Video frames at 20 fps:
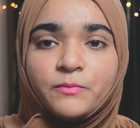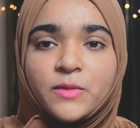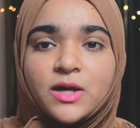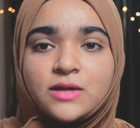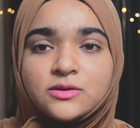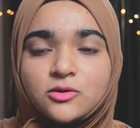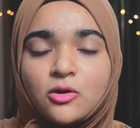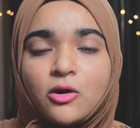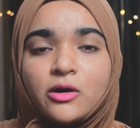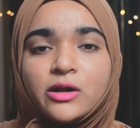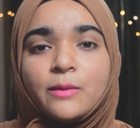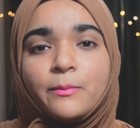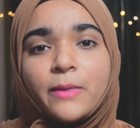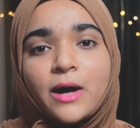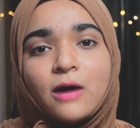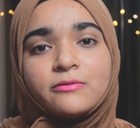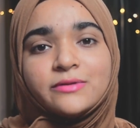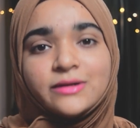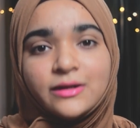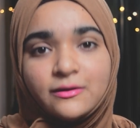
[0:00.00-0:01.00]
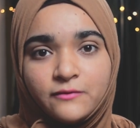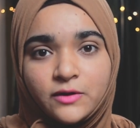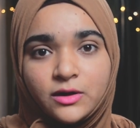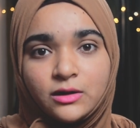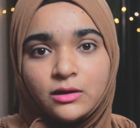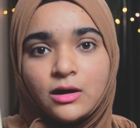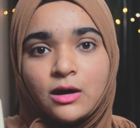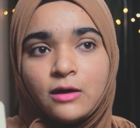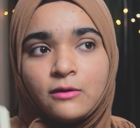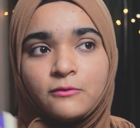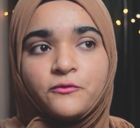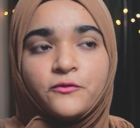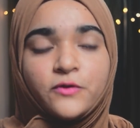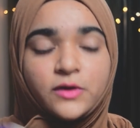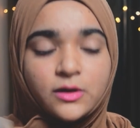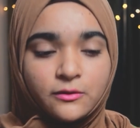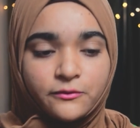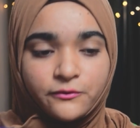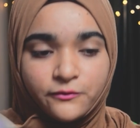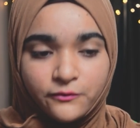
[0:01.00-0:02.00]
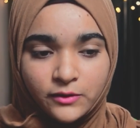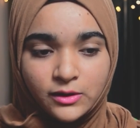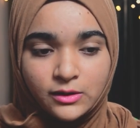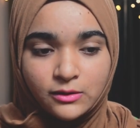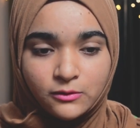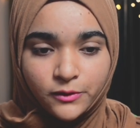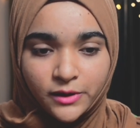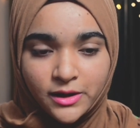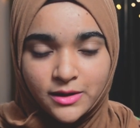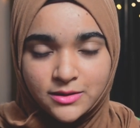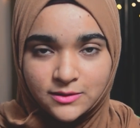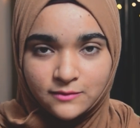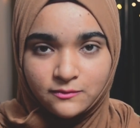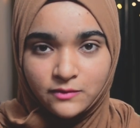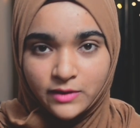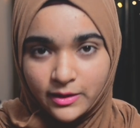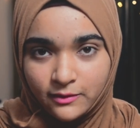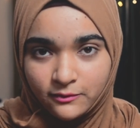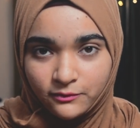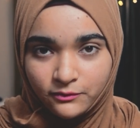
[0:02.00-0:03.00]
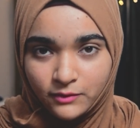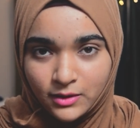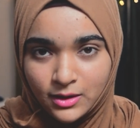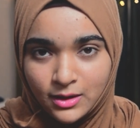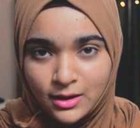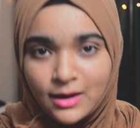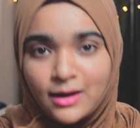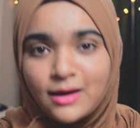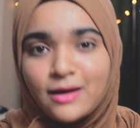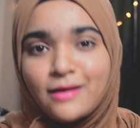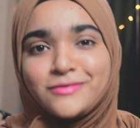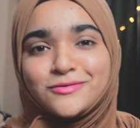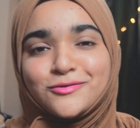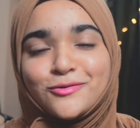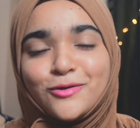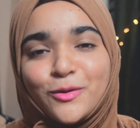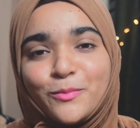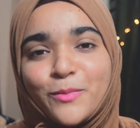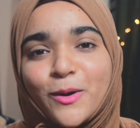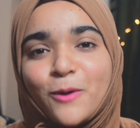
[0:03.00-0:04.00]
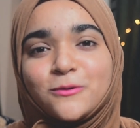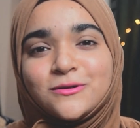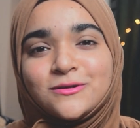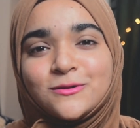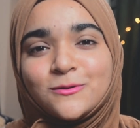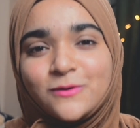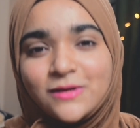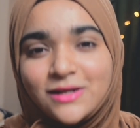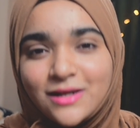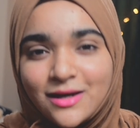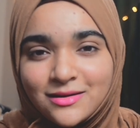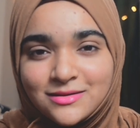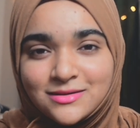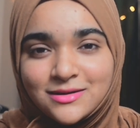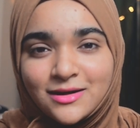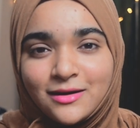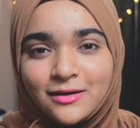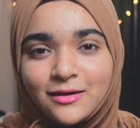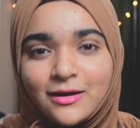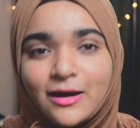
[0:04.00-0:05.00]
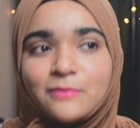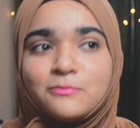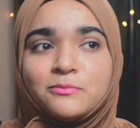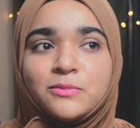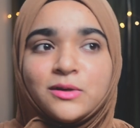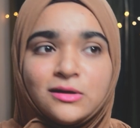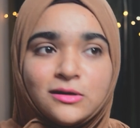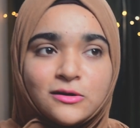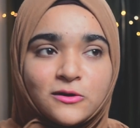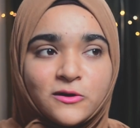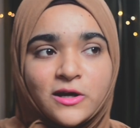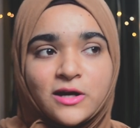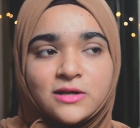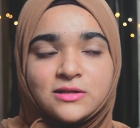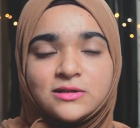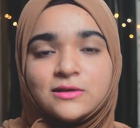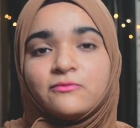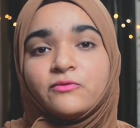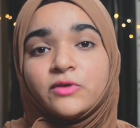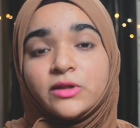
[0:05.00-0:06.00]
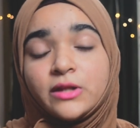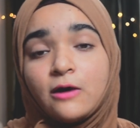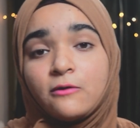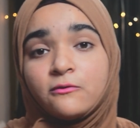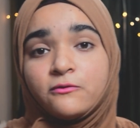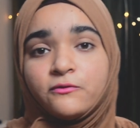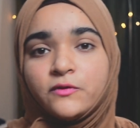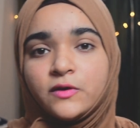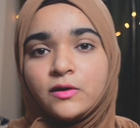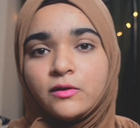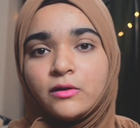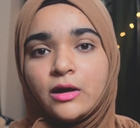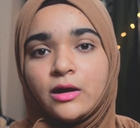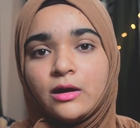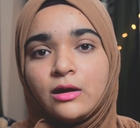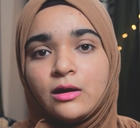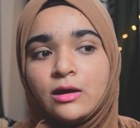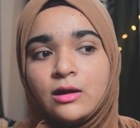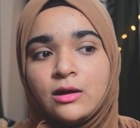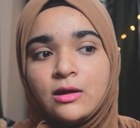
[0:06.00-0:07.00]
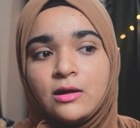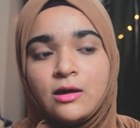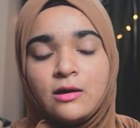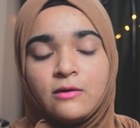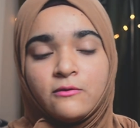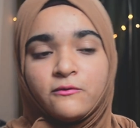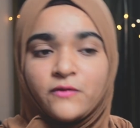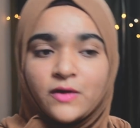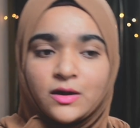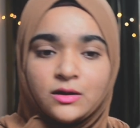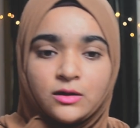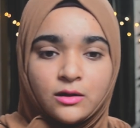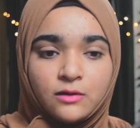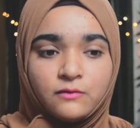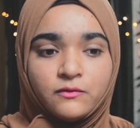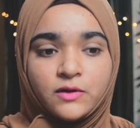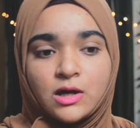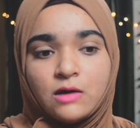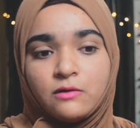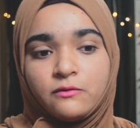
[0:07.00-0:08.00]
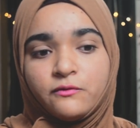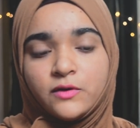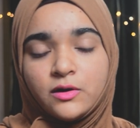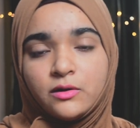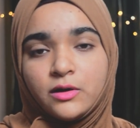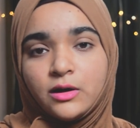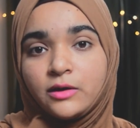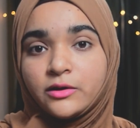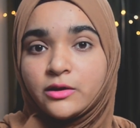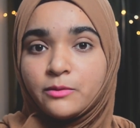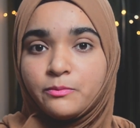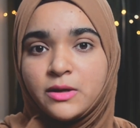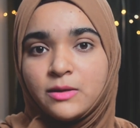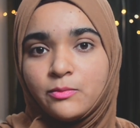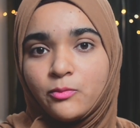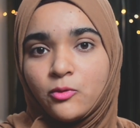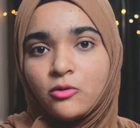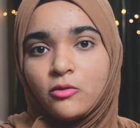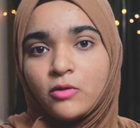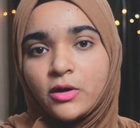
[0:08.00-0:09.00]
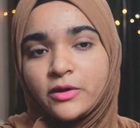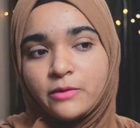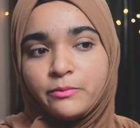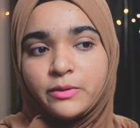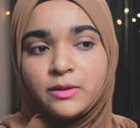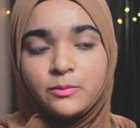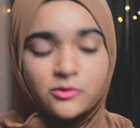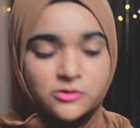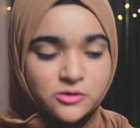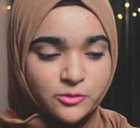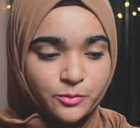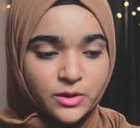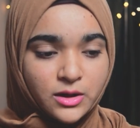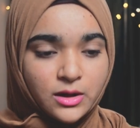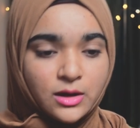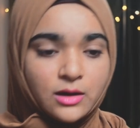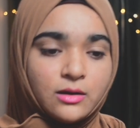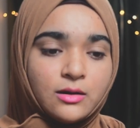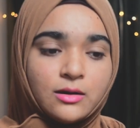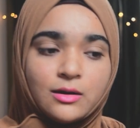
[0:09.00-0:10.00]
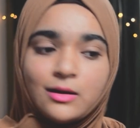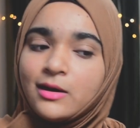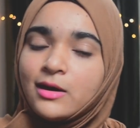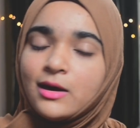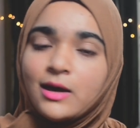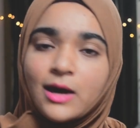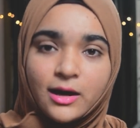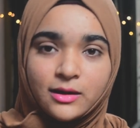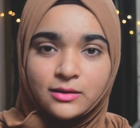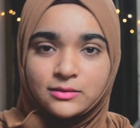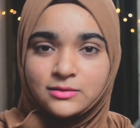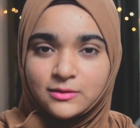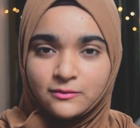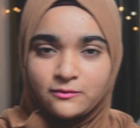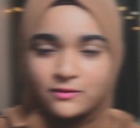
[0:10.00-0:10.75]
It's all about living a fear-free creative life. It's all about creating and being creative without fearing failure, without fearing other people, other people's opinion, and stuff